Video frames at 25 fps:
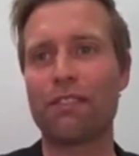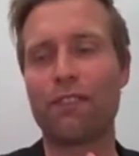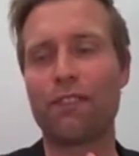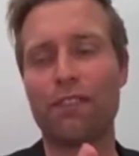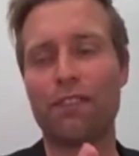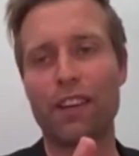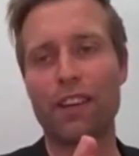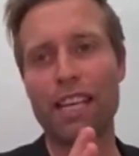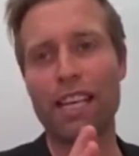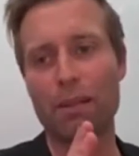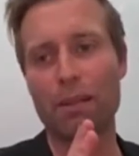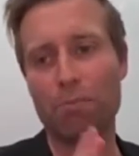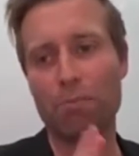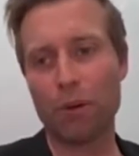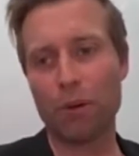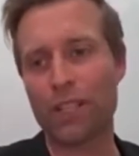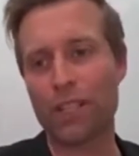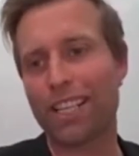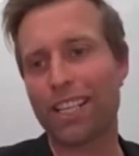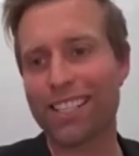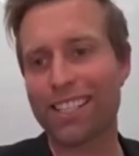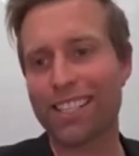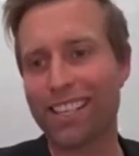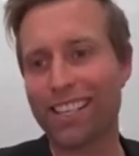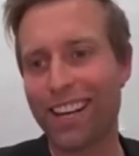in the
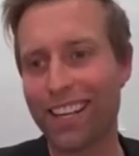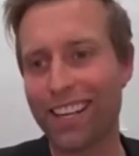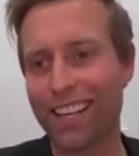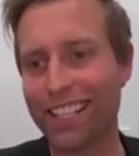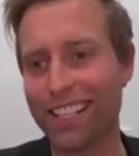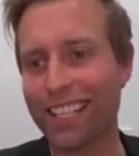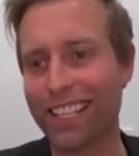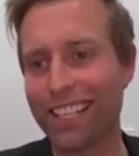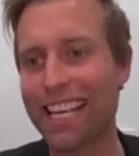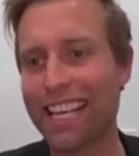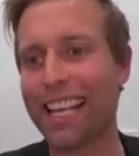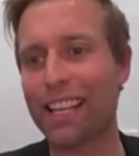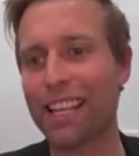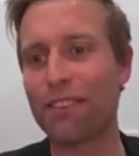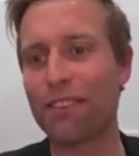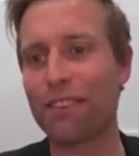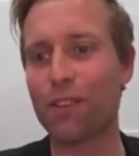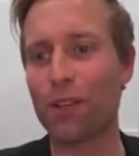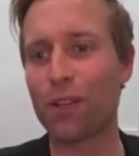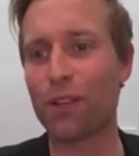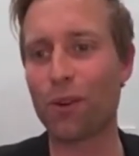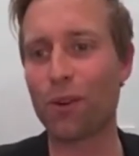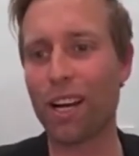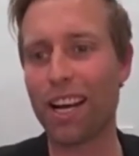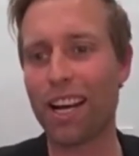project starter, you get the
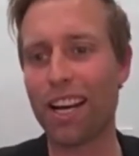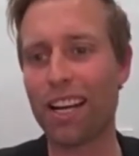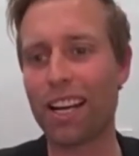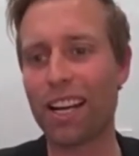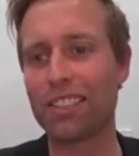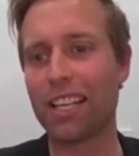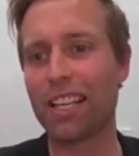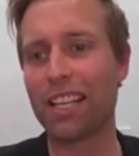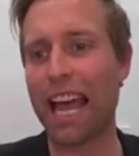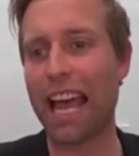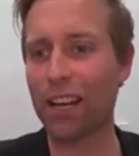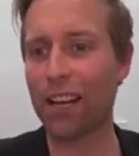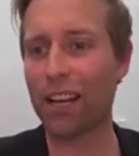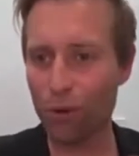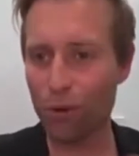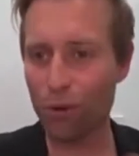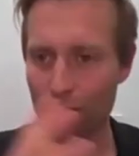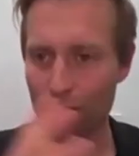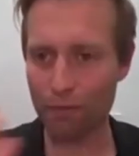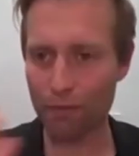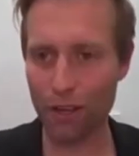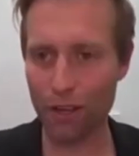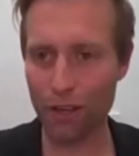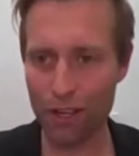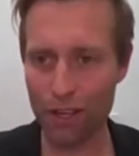viewer and
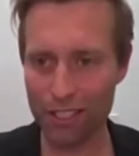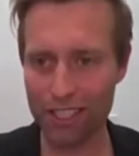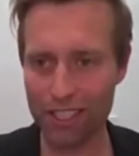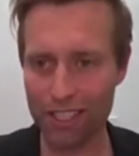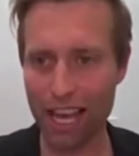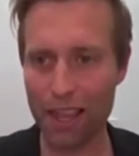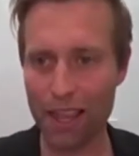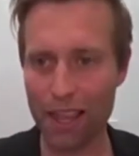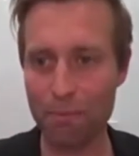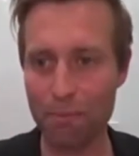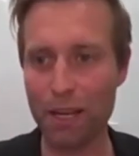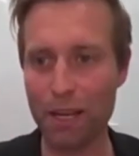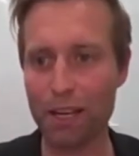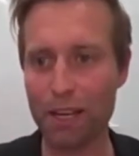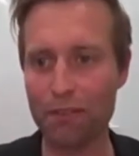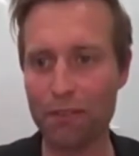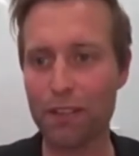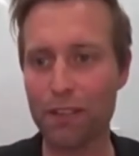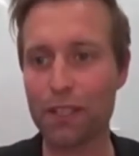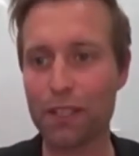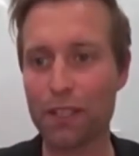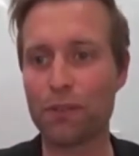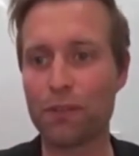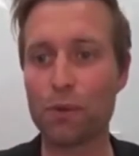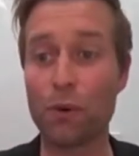all of those other
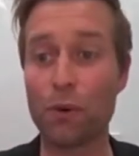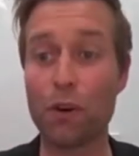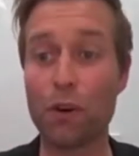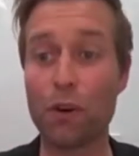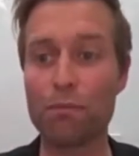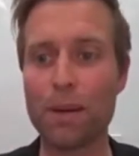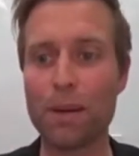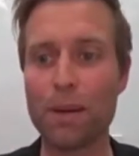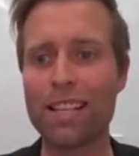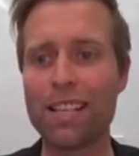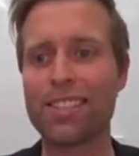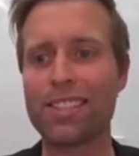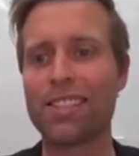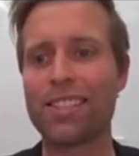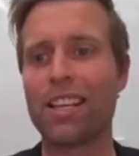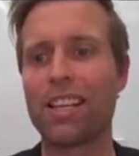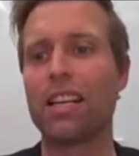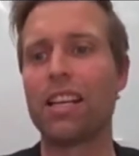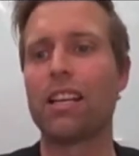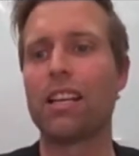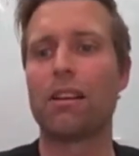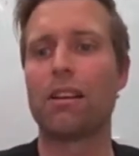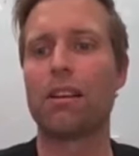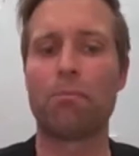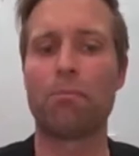benefits for 12 months.
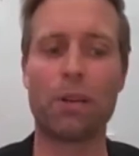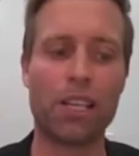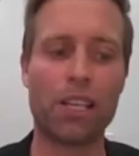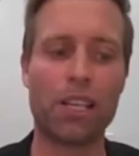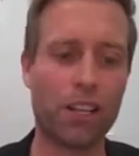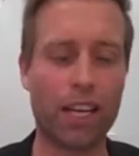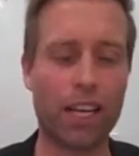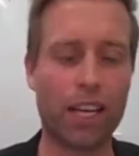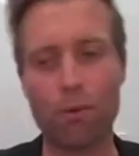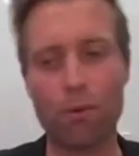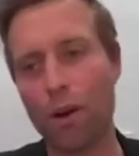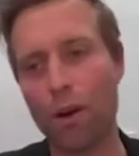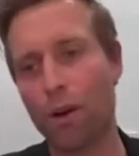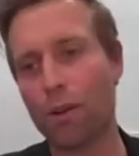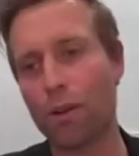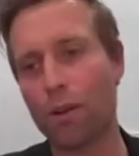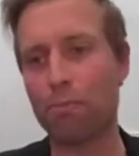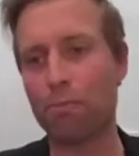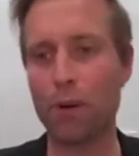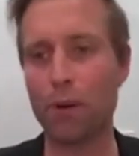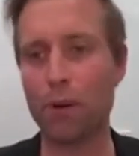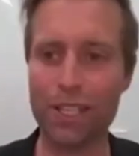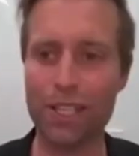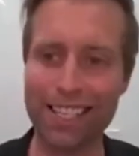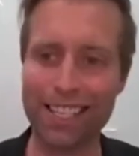But you're like, well,
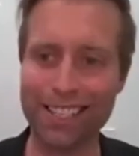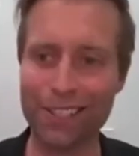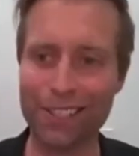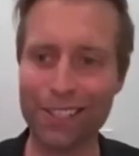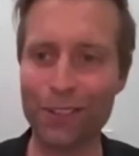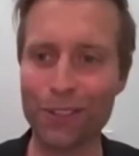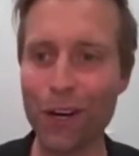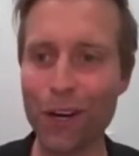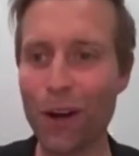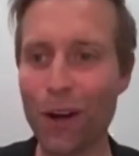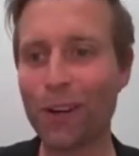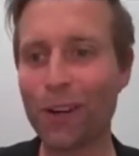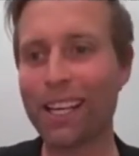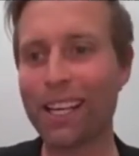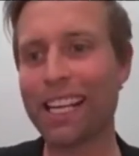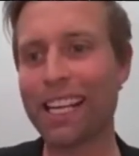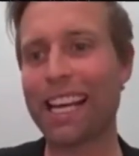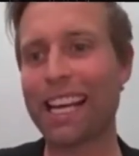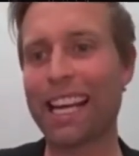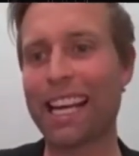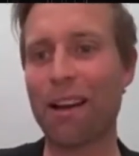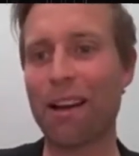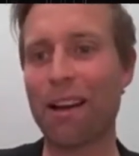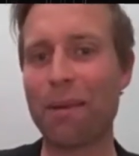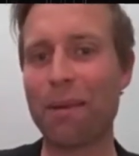the project's still
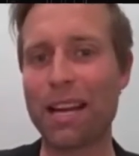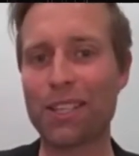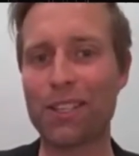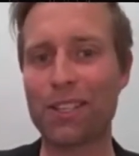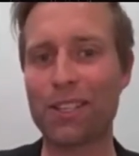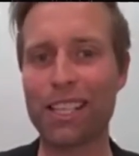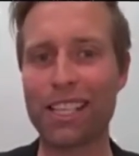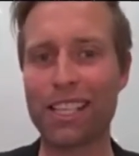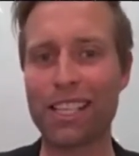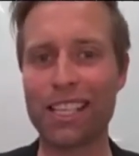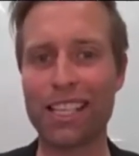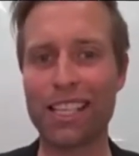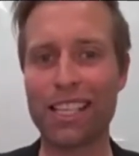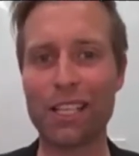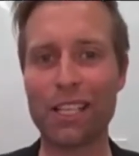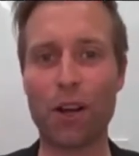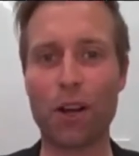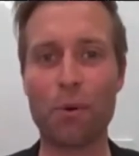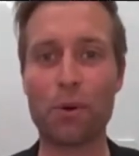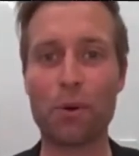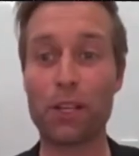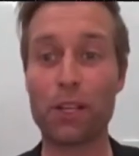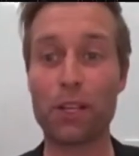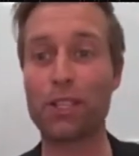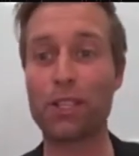going, and I'm actually,
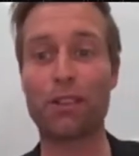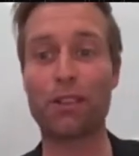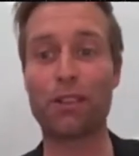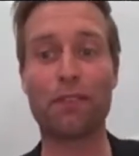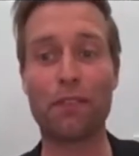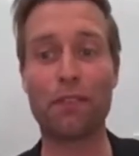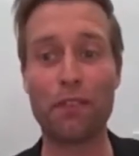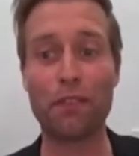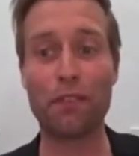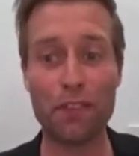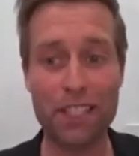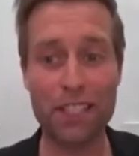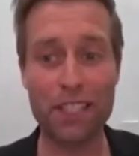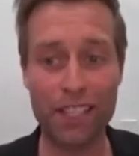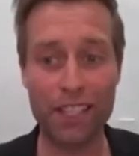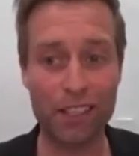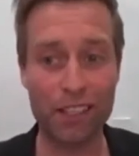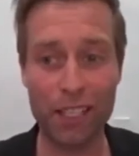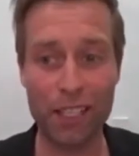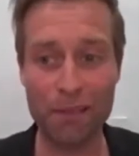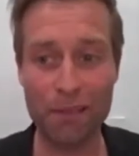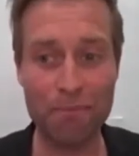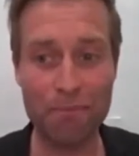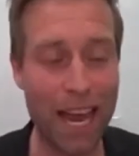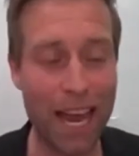I want to use it for
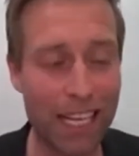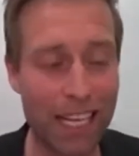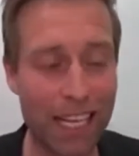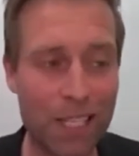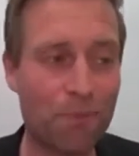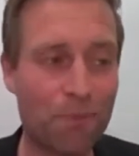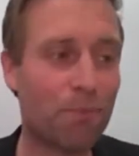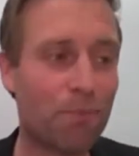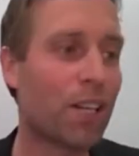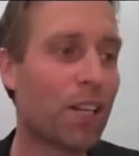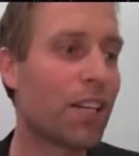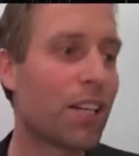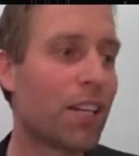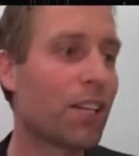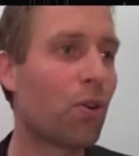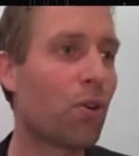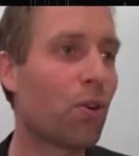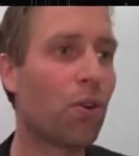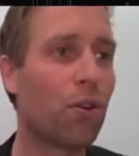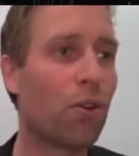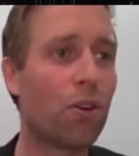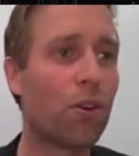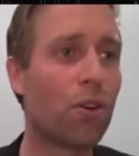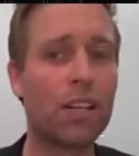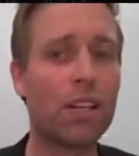facility management,
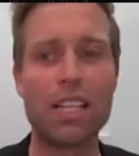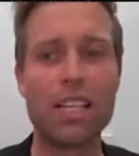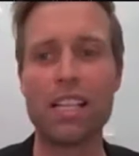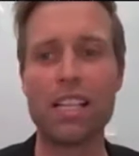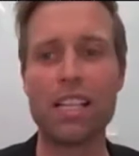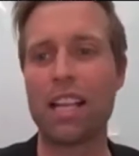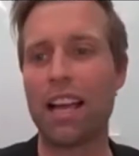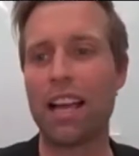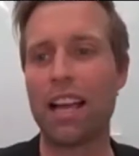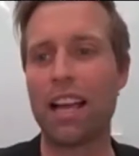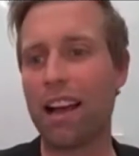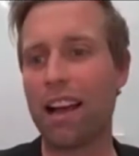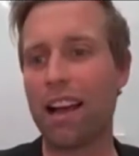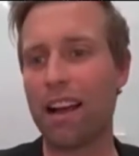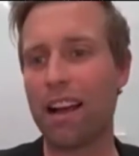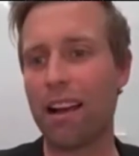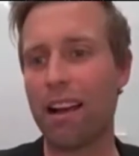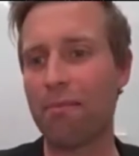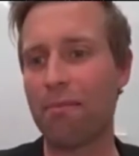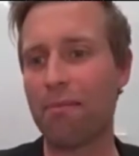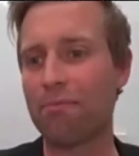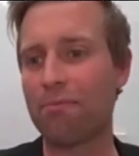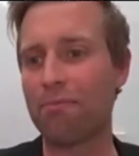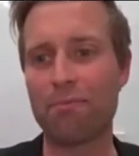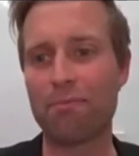or
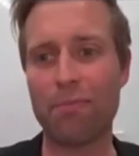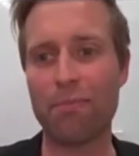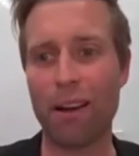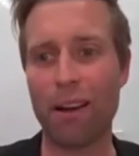I'm